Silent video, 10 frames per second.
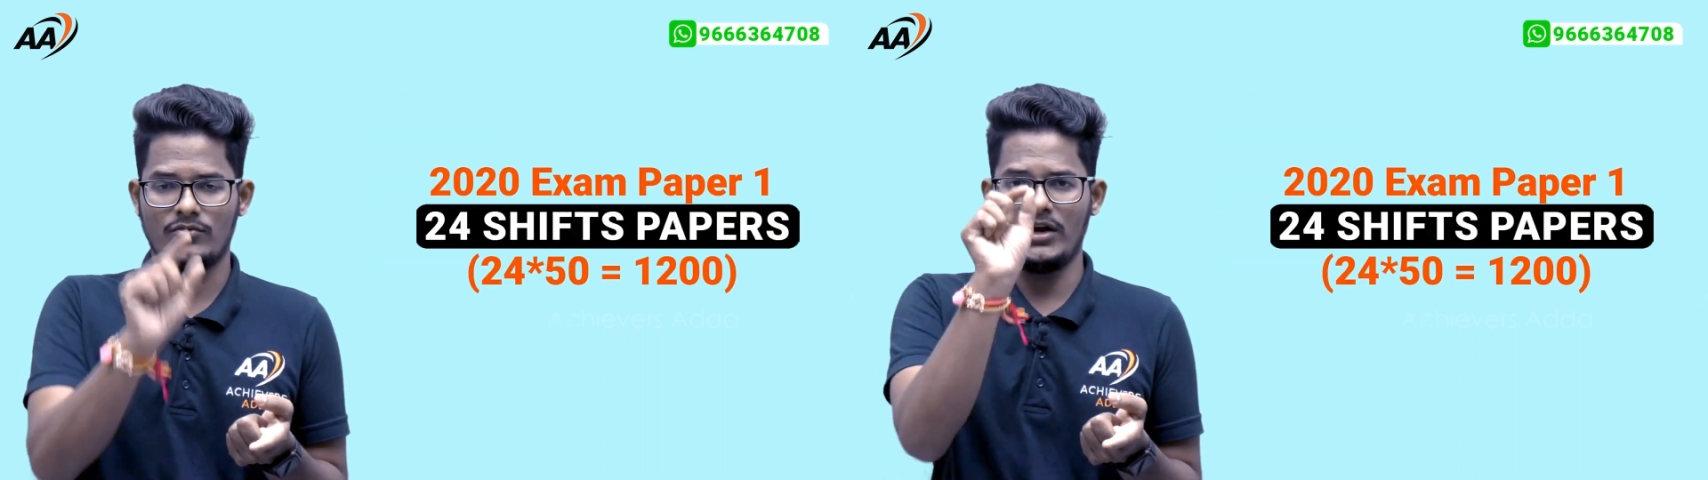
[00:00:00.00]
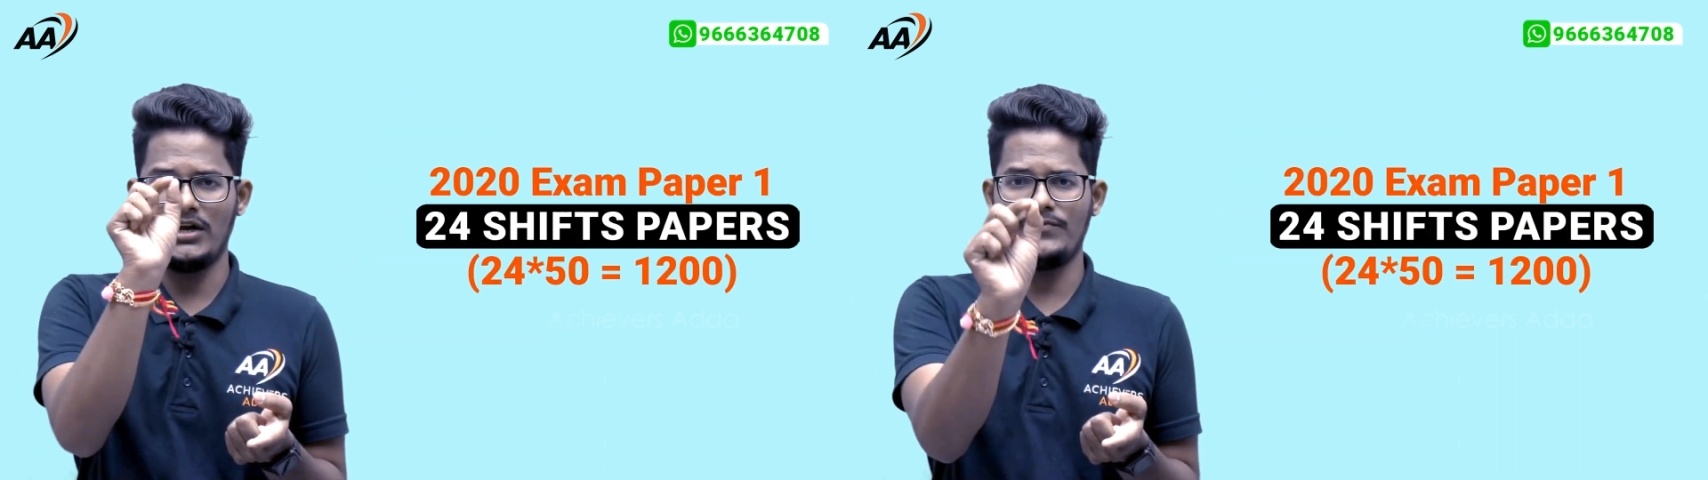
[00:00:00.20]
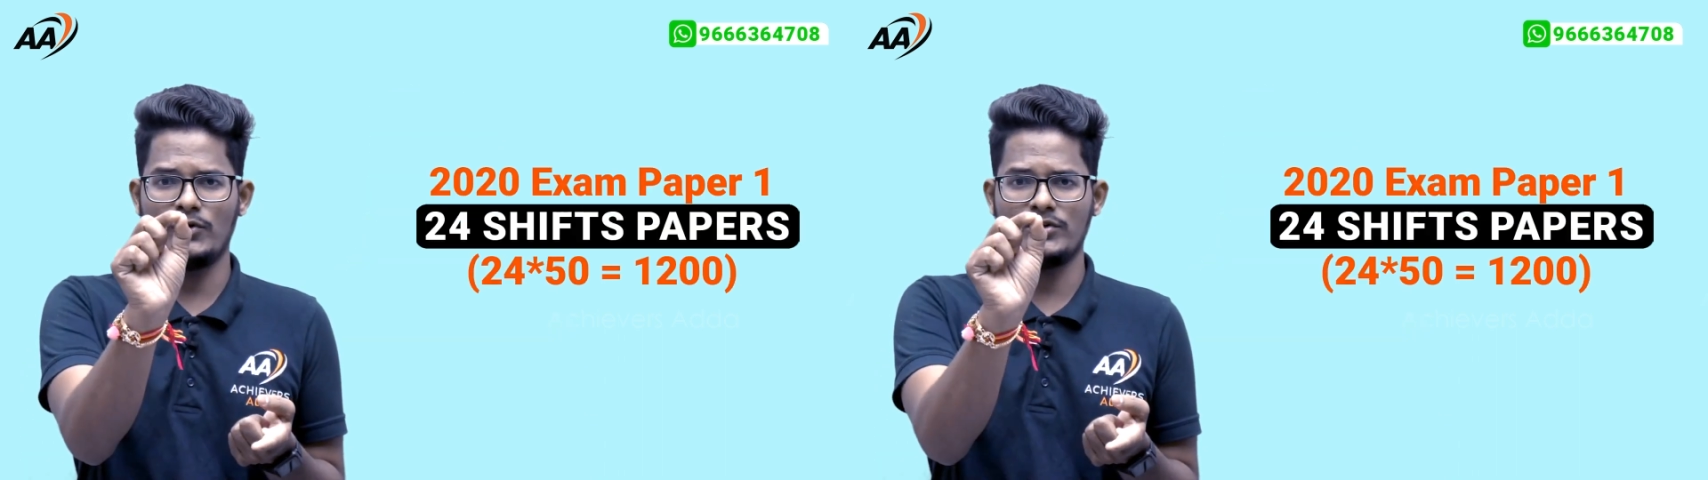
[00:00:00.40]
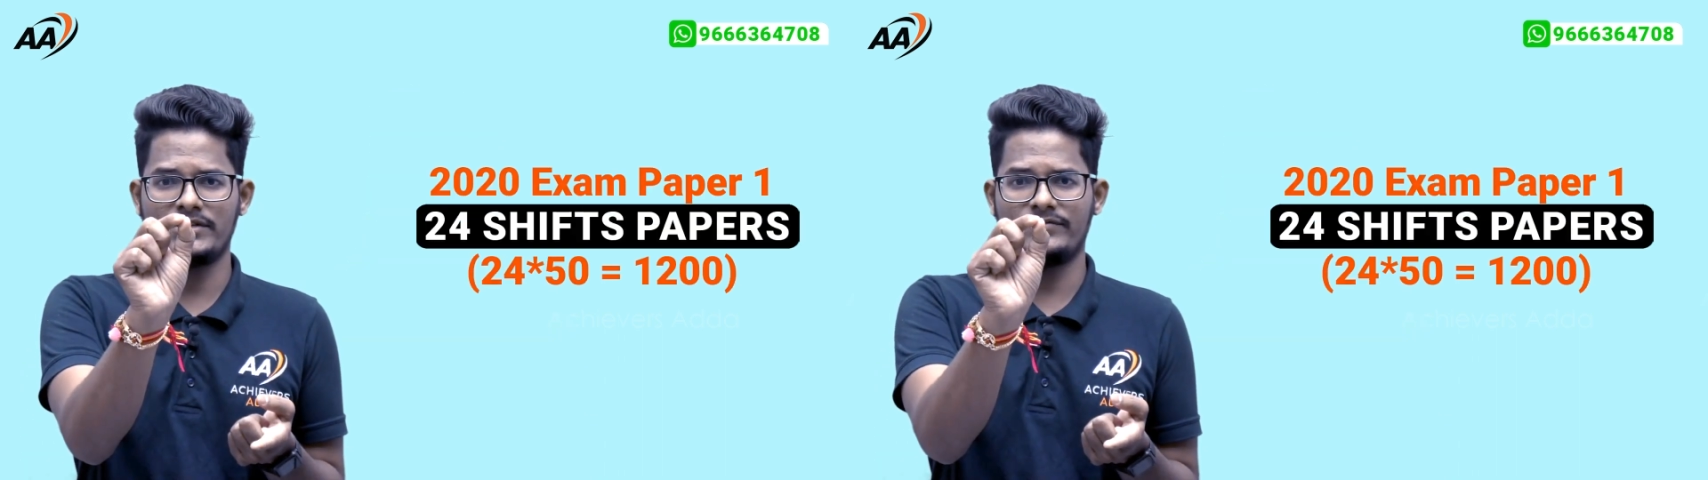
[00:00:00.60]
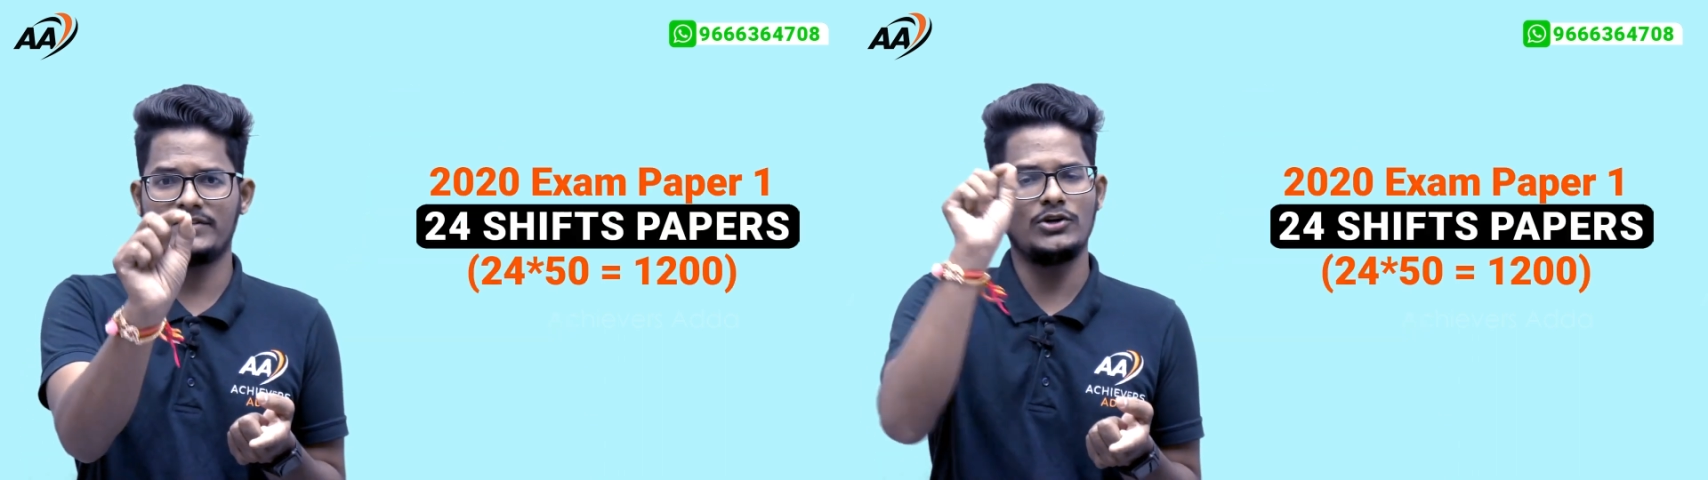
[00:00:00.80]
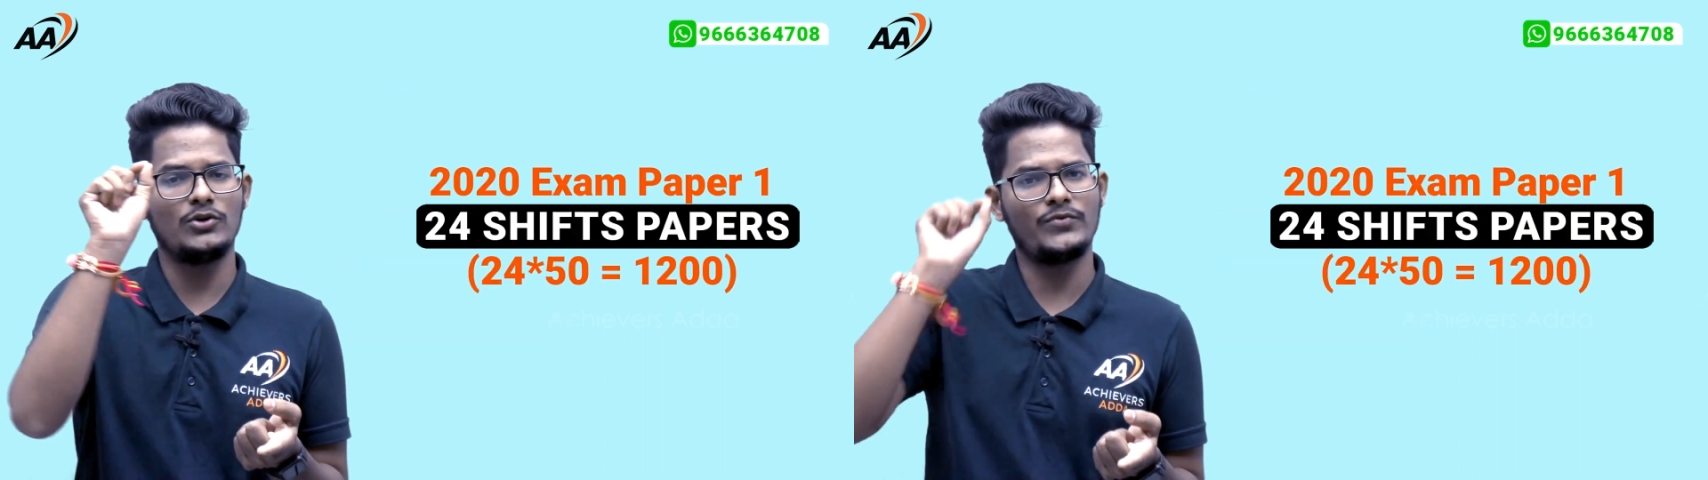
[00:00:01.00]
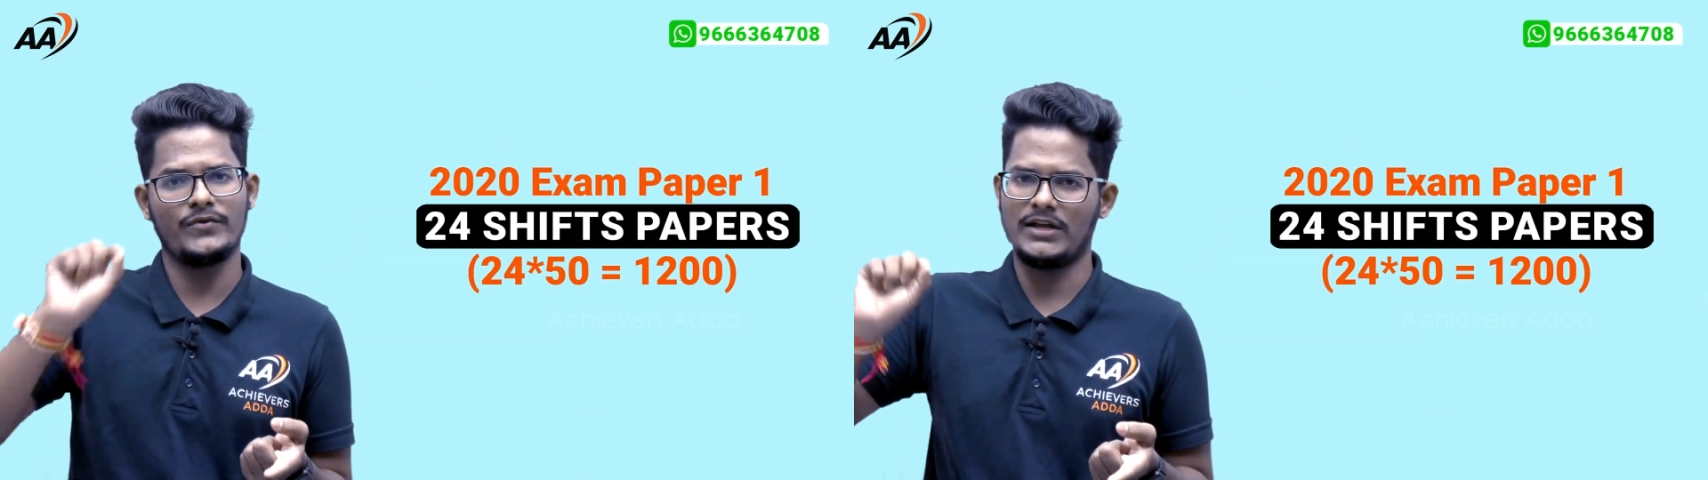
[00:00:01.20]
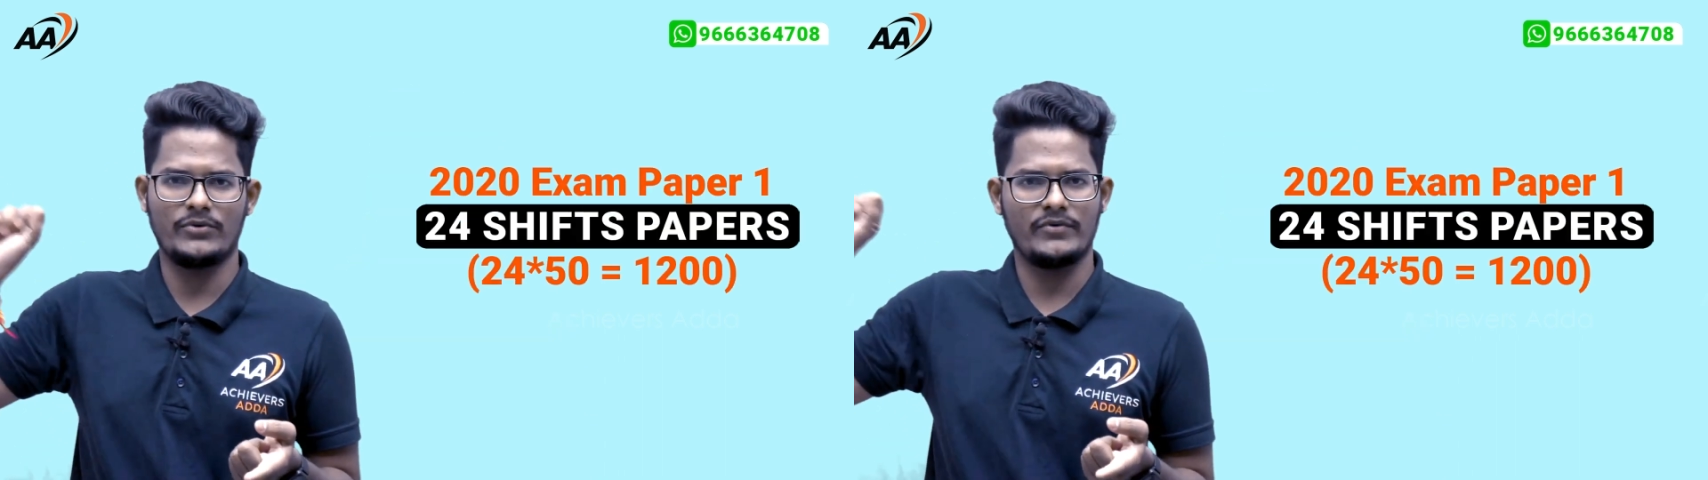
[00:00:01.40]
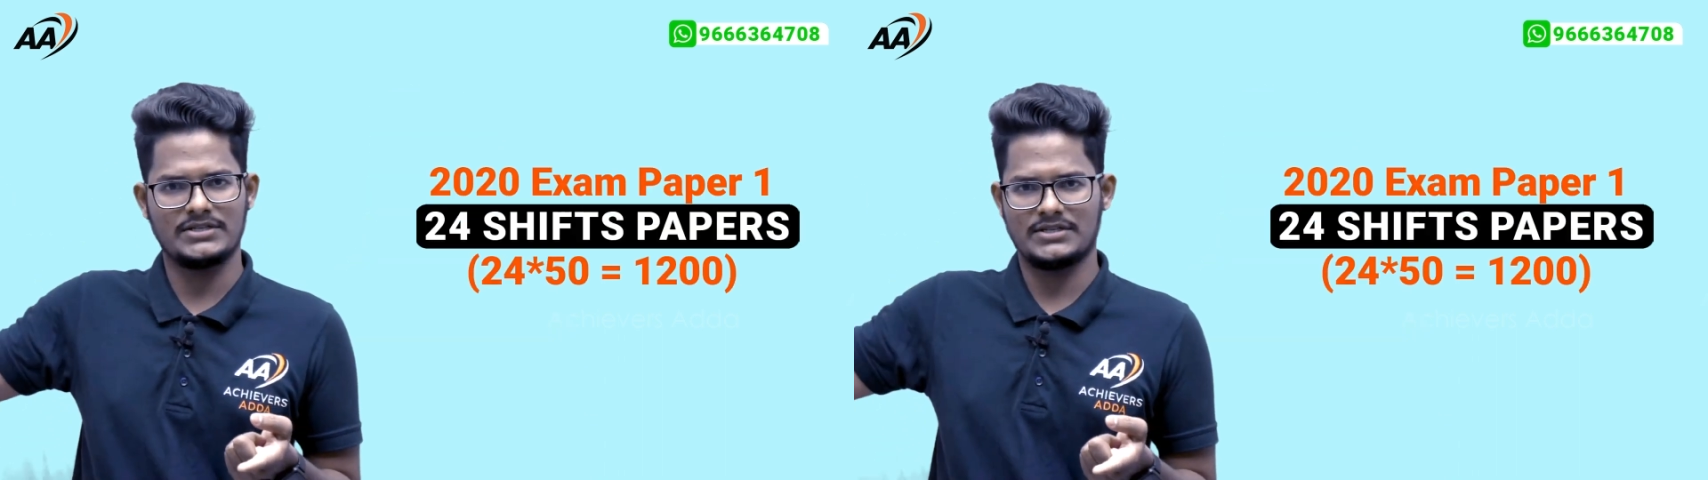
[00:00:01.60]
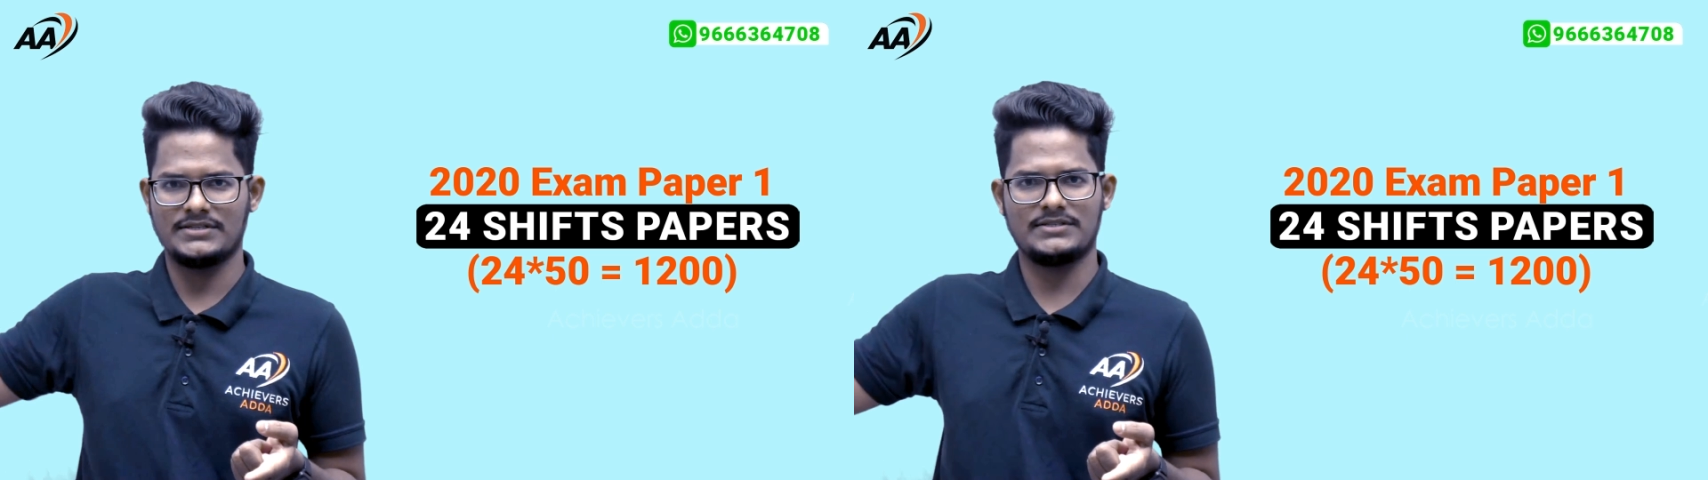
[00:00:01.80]
24 shifts into 50
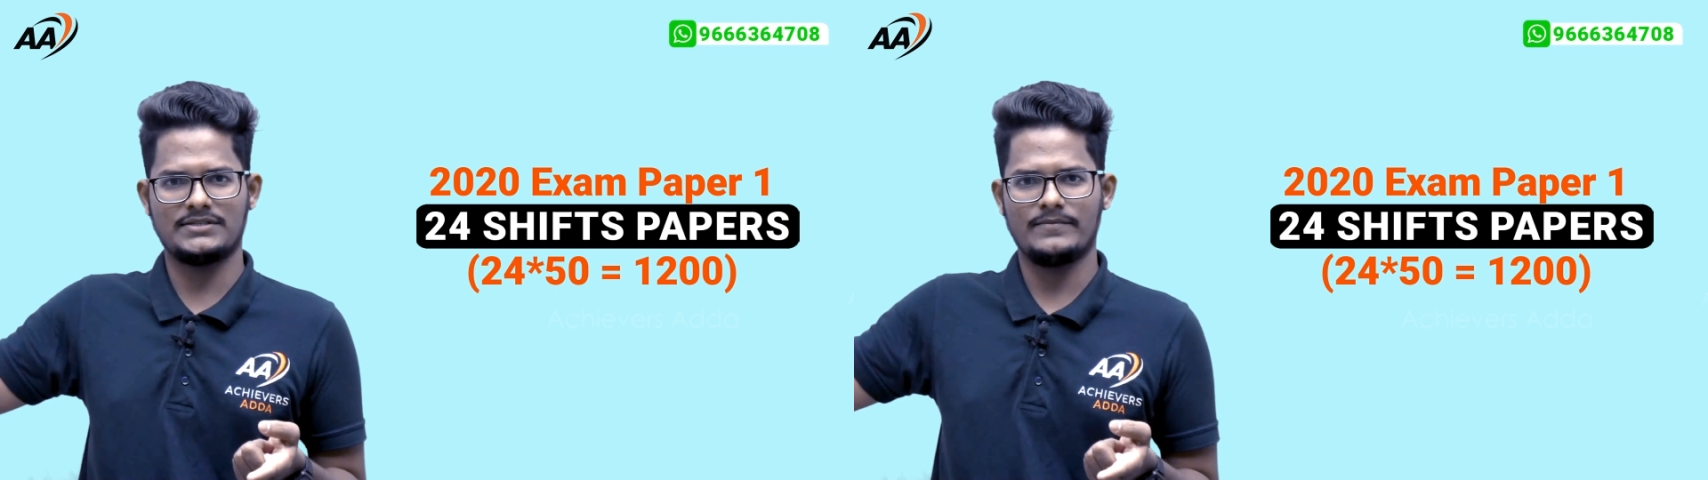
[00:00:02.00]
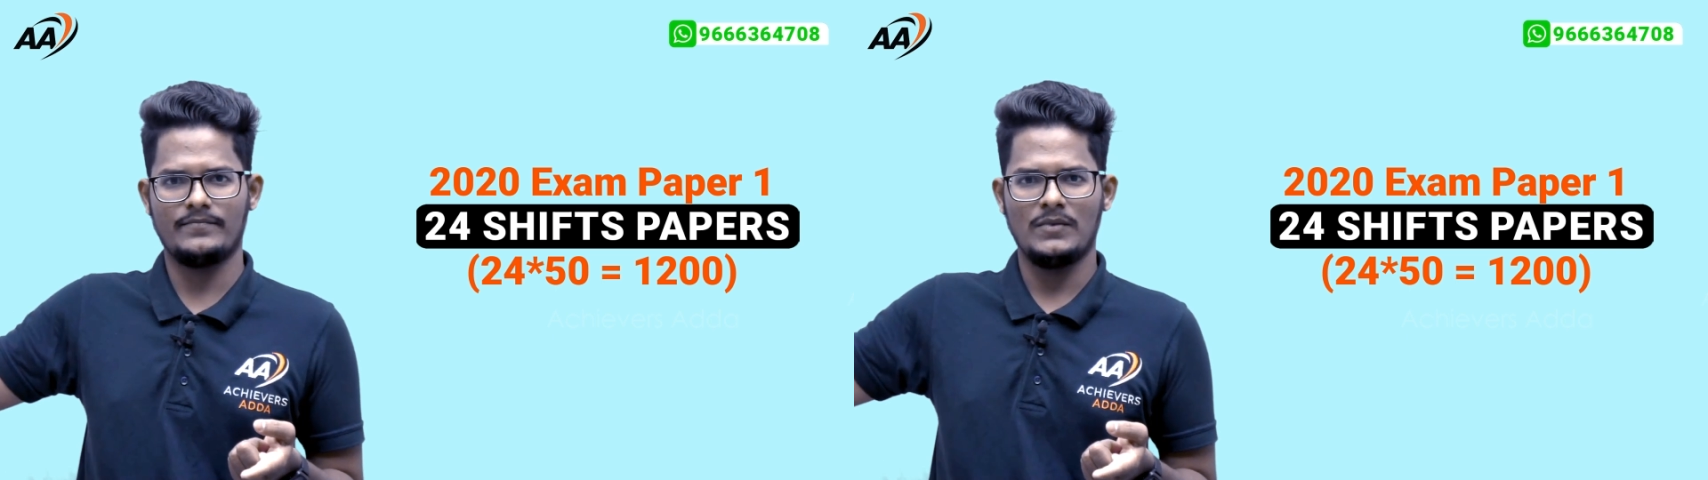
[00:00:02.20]
questions.